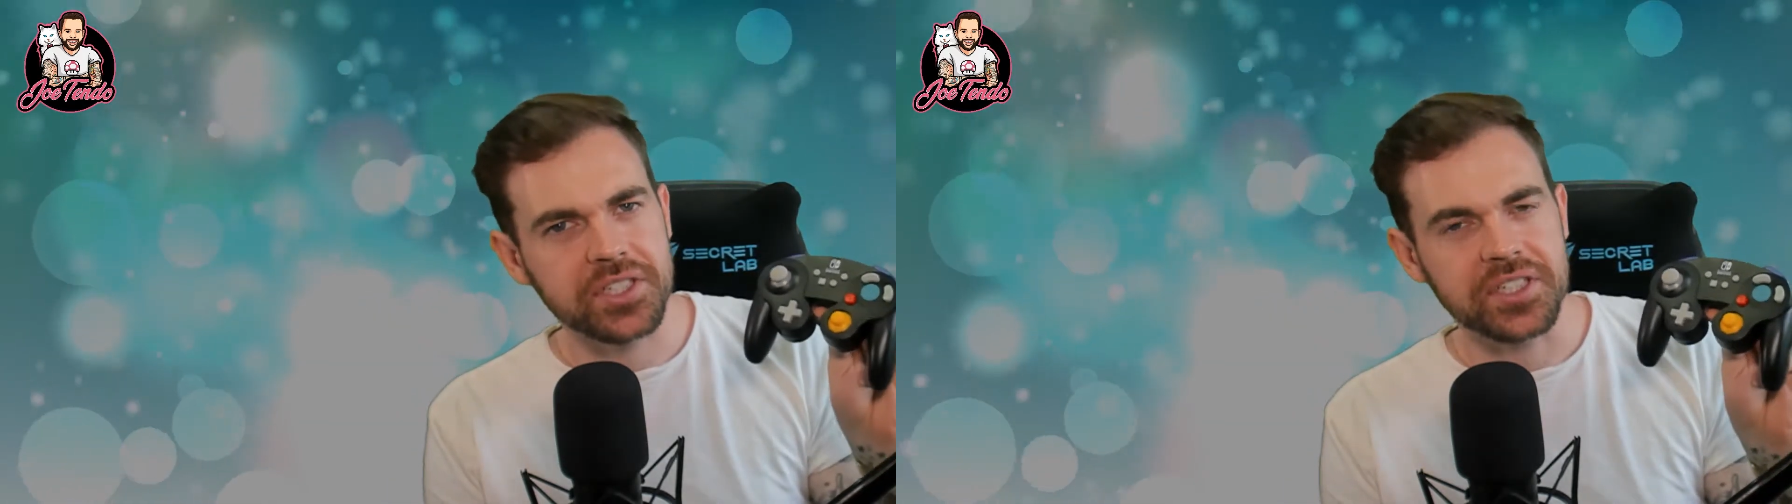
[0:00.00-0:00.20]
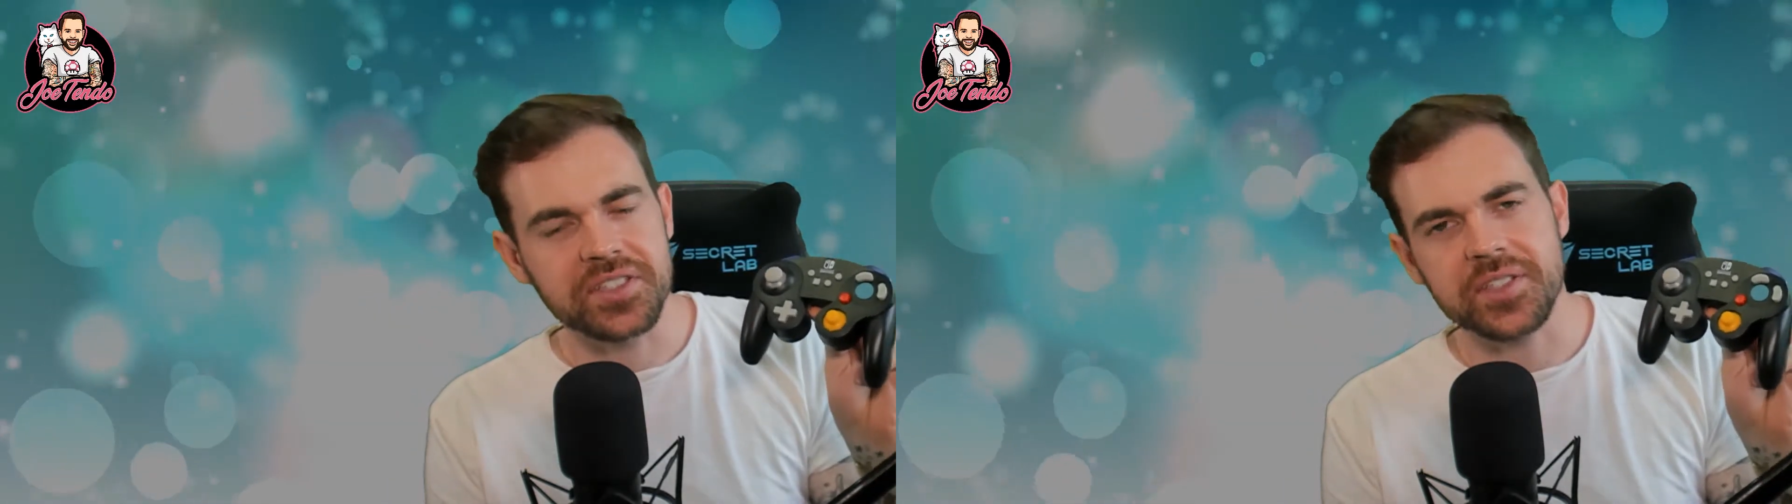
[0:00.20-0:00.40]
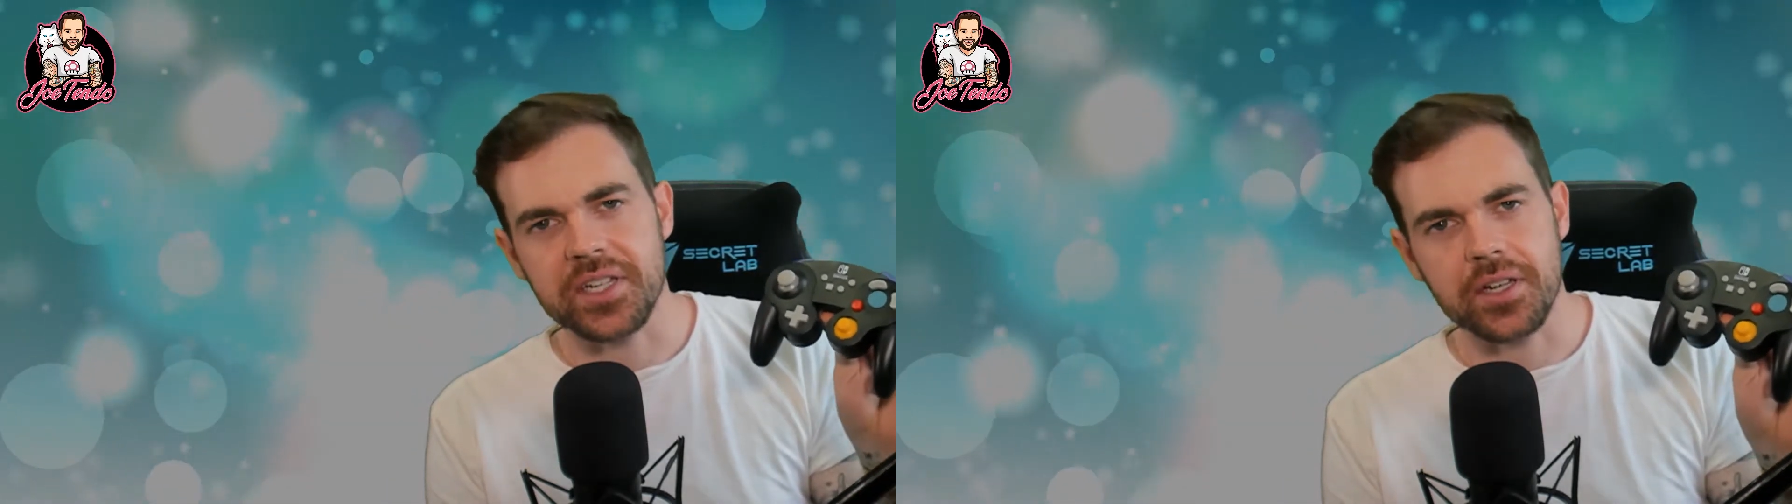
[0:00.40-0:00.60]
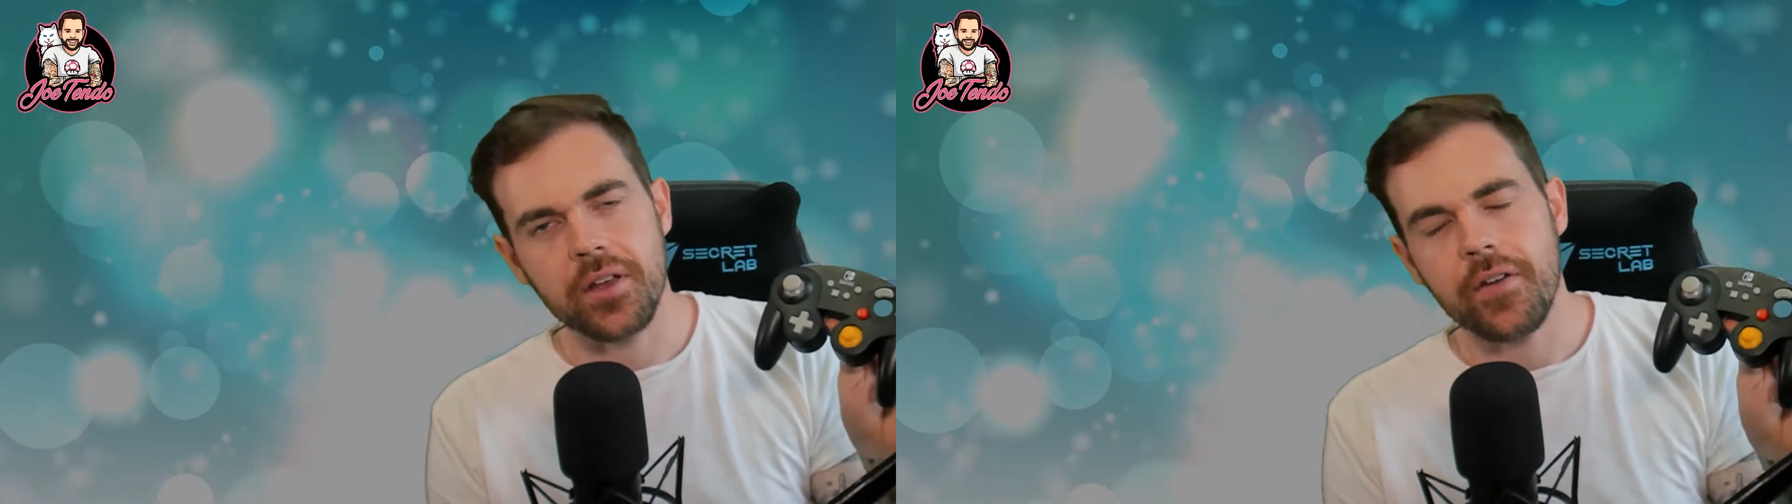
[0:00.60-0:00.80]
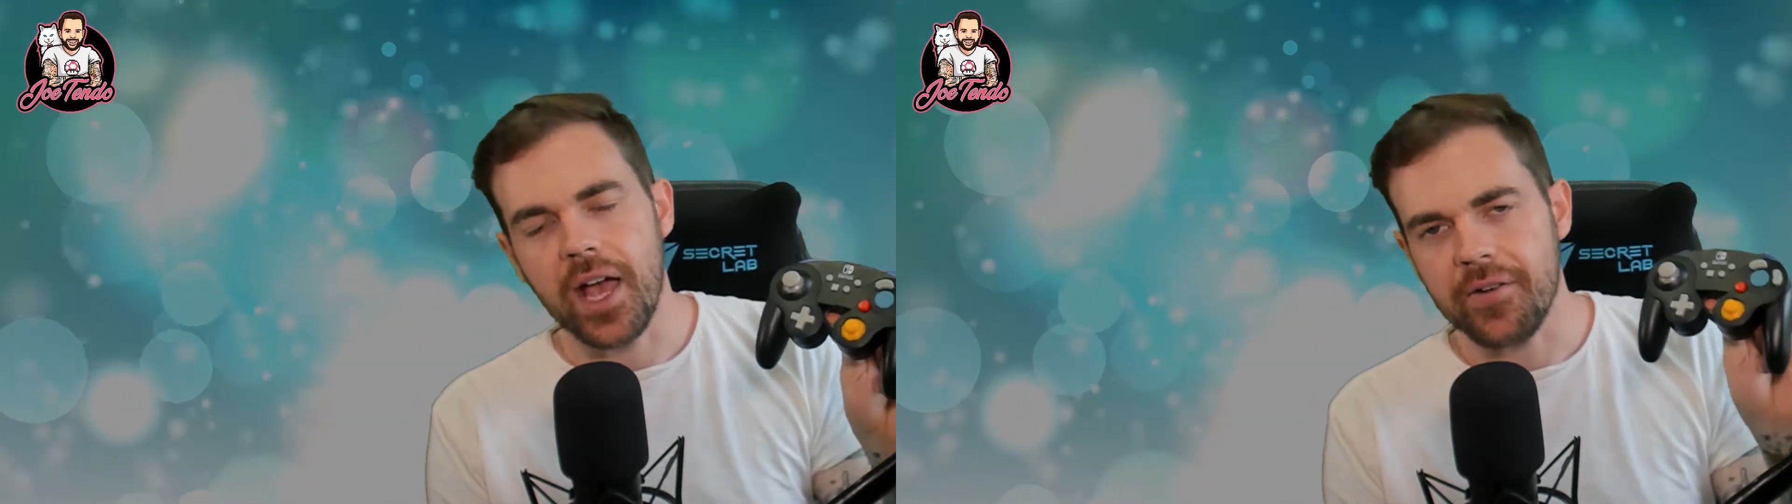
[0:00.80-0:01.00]
to
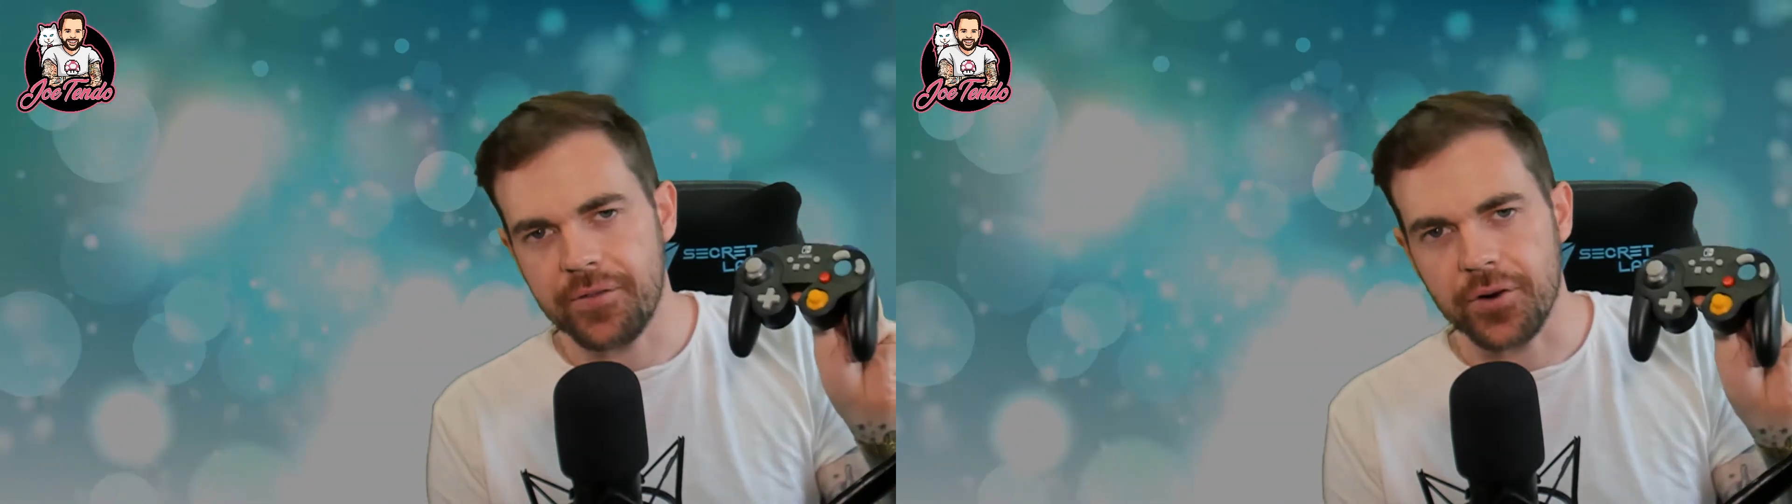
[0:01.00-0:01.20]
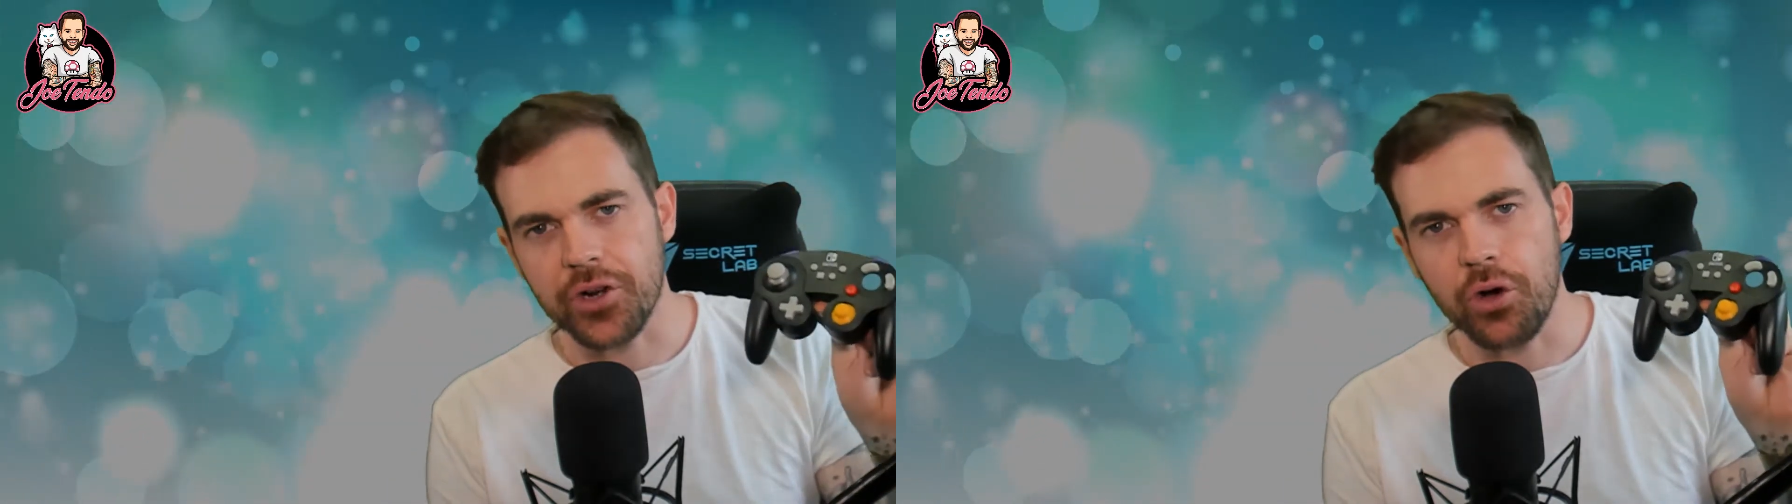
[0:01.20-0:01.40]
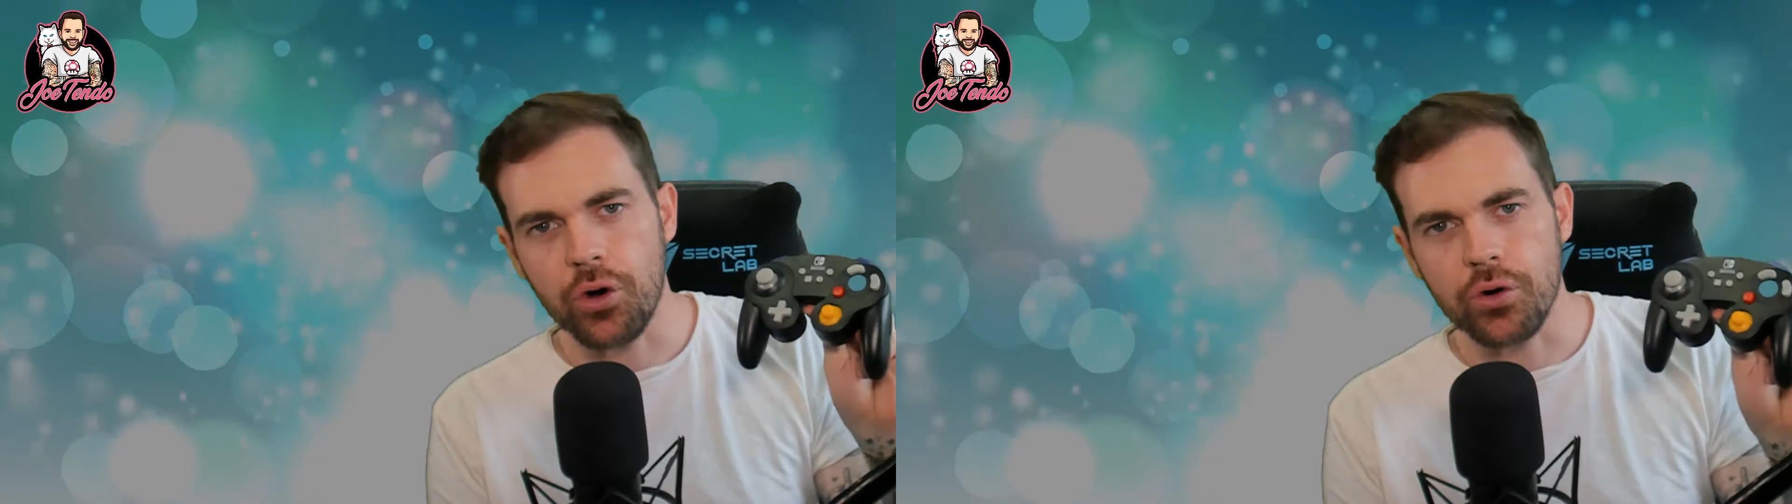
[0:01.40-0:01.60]
consider for an